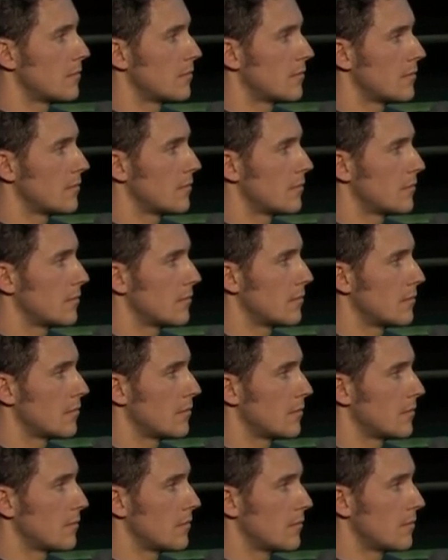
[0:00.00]

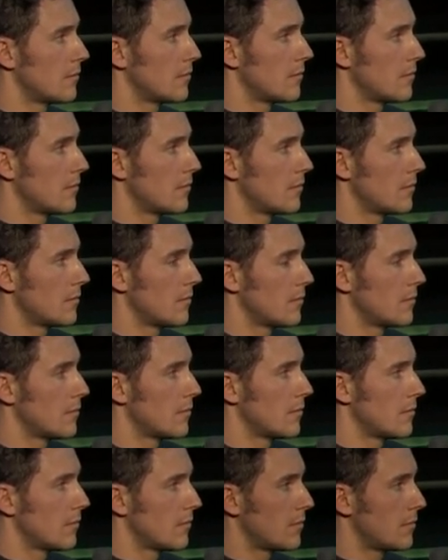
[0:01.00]

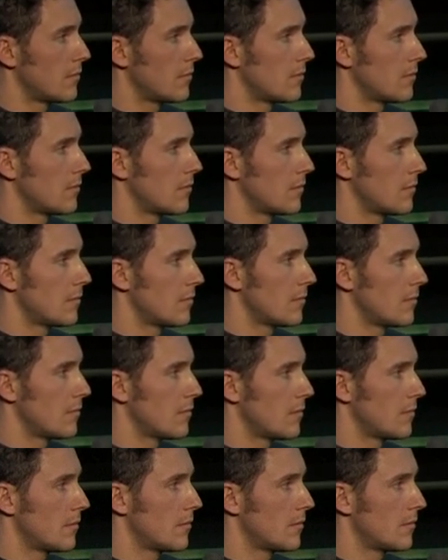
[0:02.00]

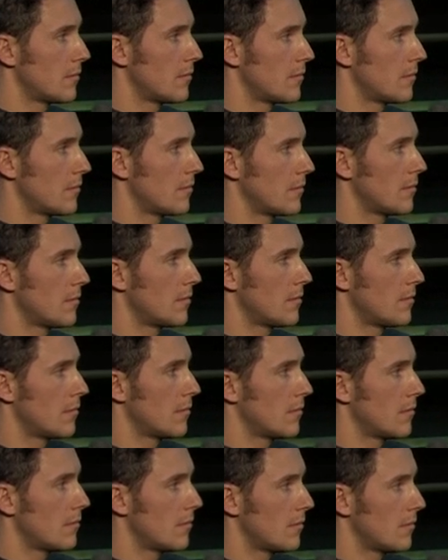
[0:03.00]

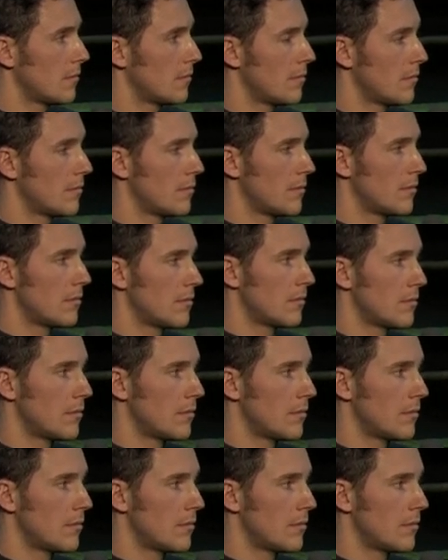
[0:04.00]
The person shown says nothing.